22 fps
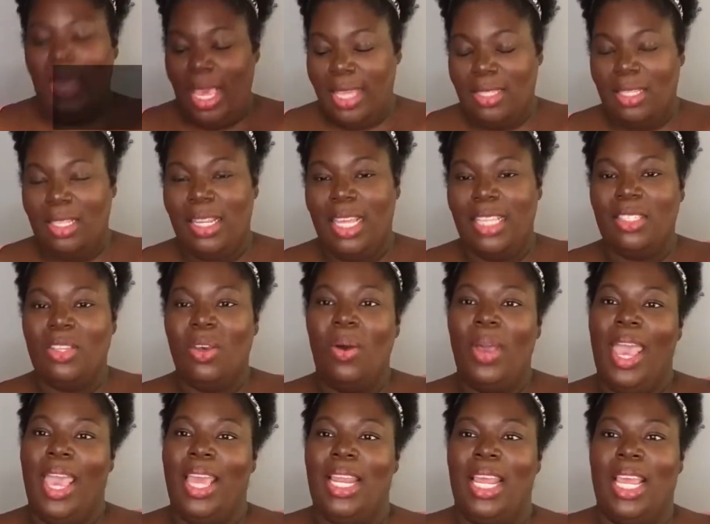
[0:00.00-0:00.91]
so let's go
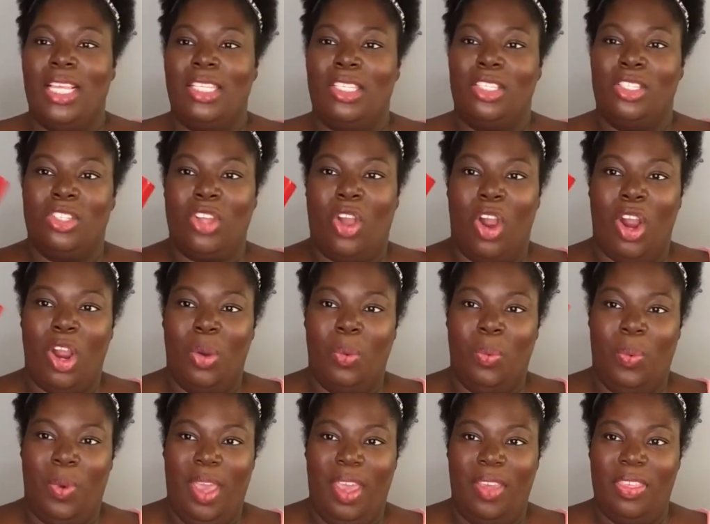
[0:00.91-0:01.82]
ahead and start
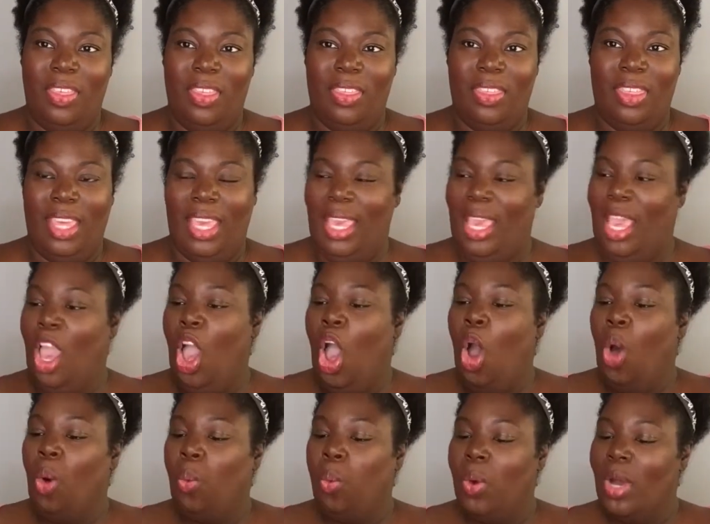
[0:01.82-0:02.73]
with the
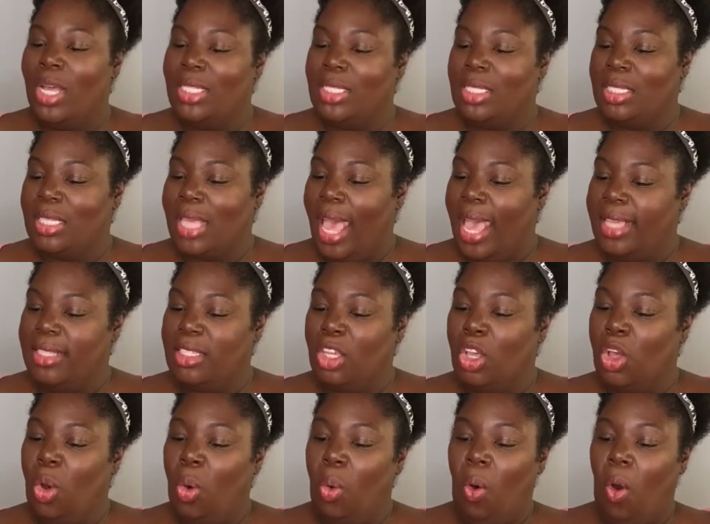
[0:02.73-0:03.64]
One Size
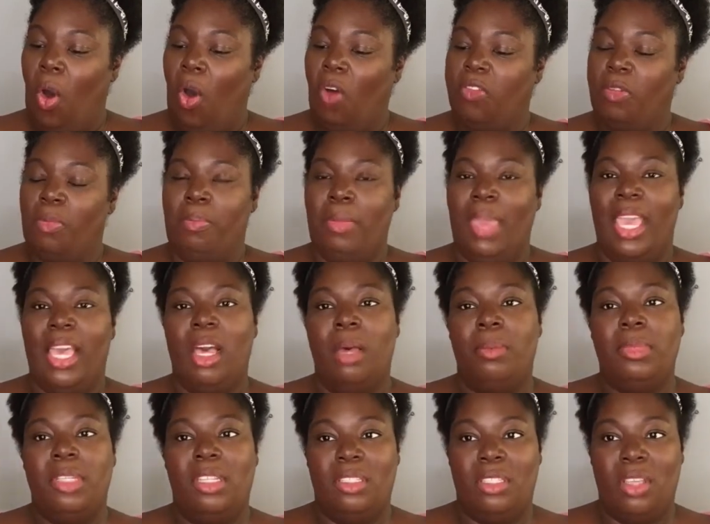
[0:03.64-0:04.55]
Go Off
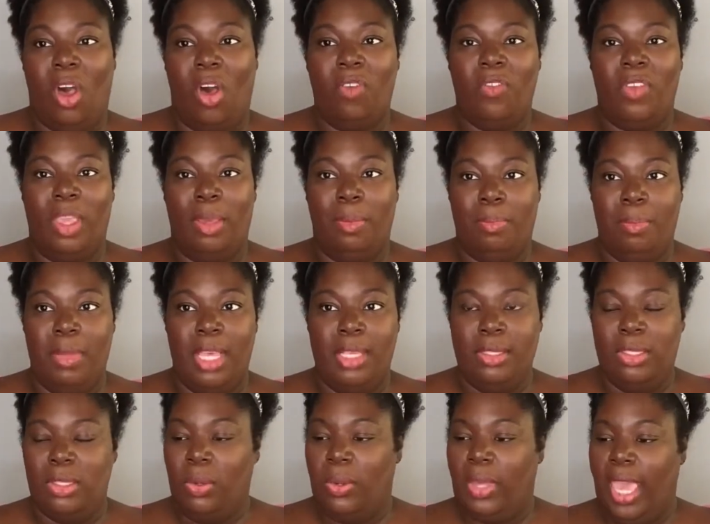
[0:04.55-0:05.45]
Makeup Dissolving
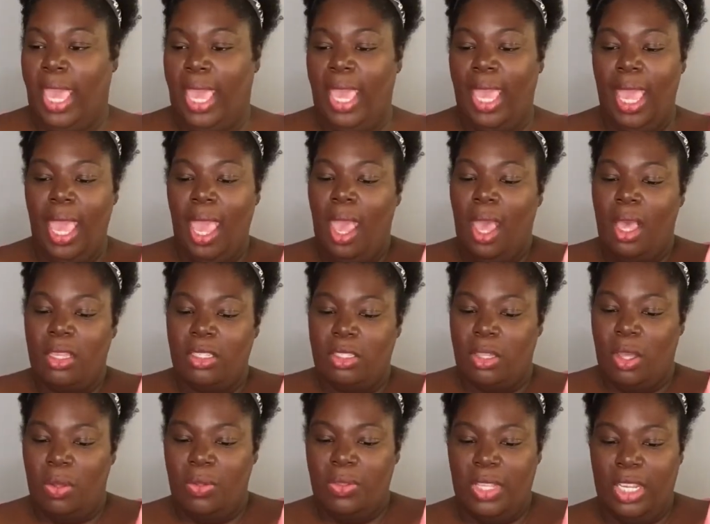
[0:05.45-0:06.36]
Mist, okay?
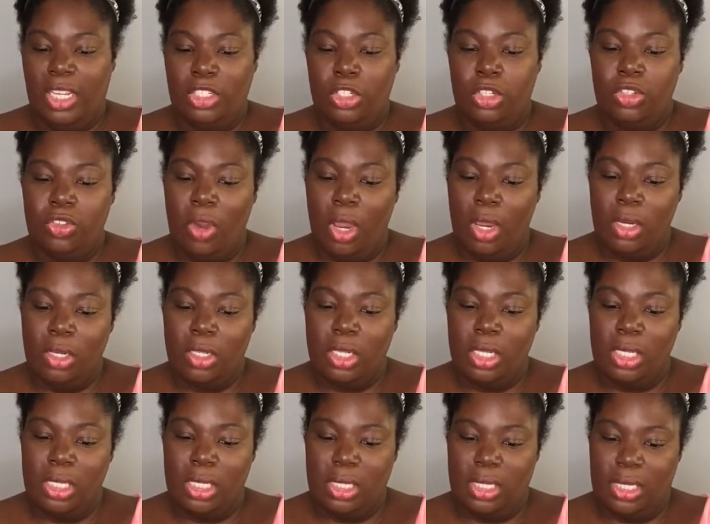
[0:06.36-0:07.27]
So the
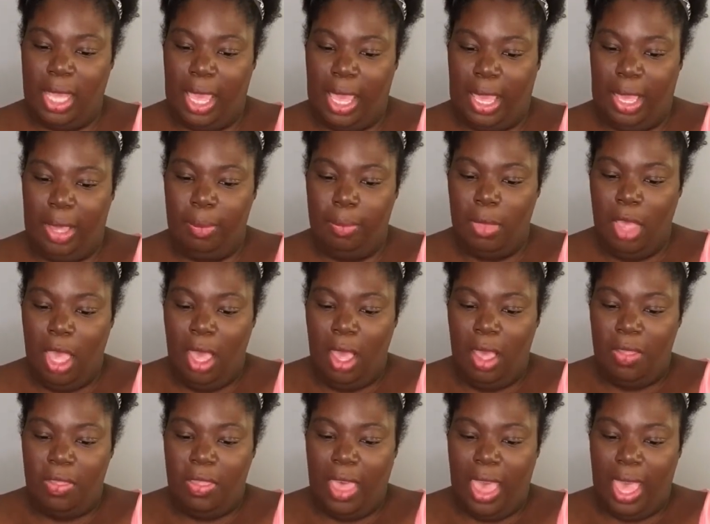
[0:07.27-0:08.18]
instructions say
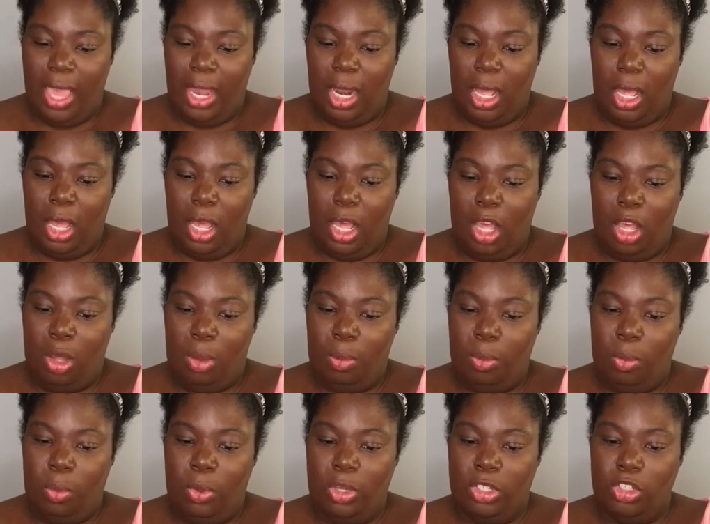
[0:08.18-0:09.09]
that
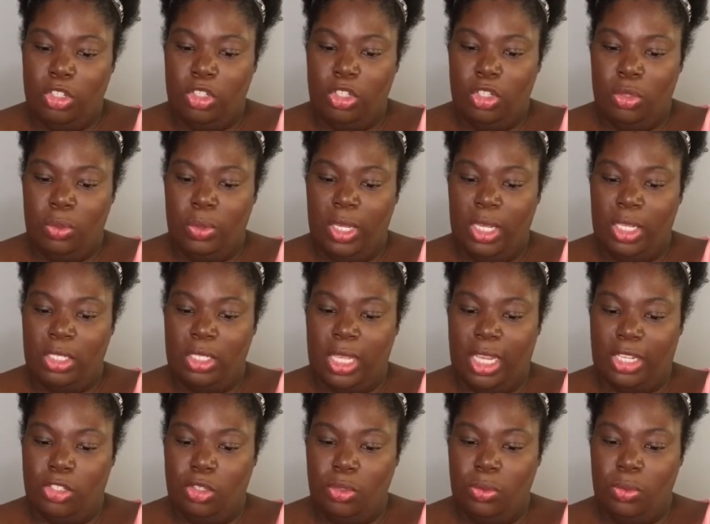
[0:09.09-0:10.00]
um, what you do is
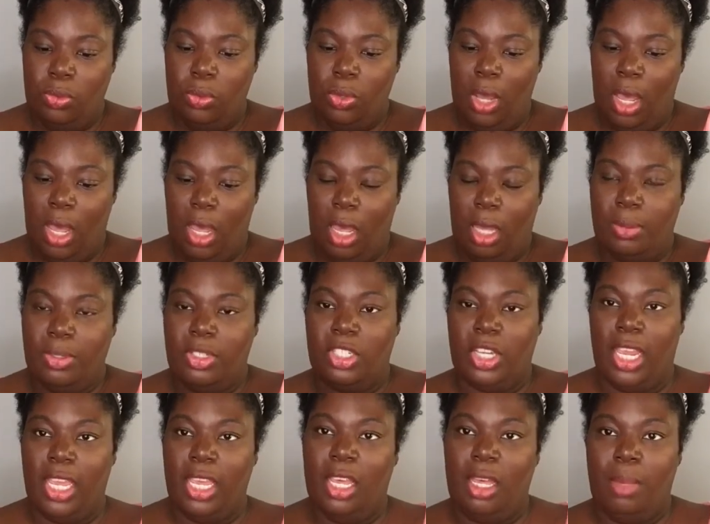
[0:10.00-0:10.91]
that you uh,
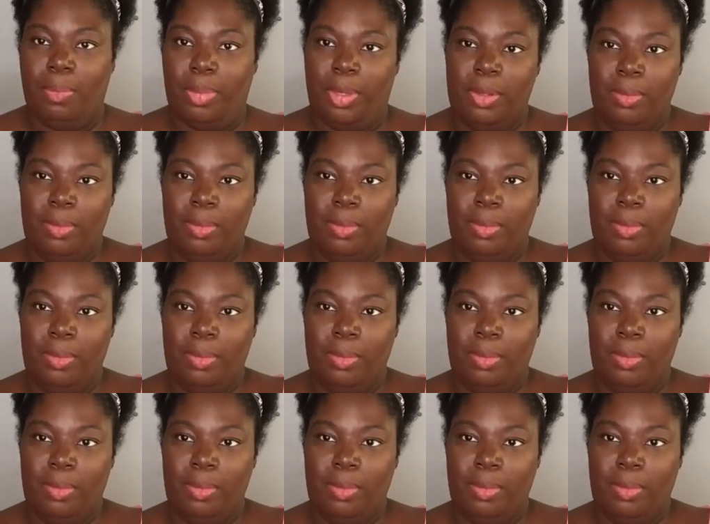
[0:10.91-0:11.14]
shake up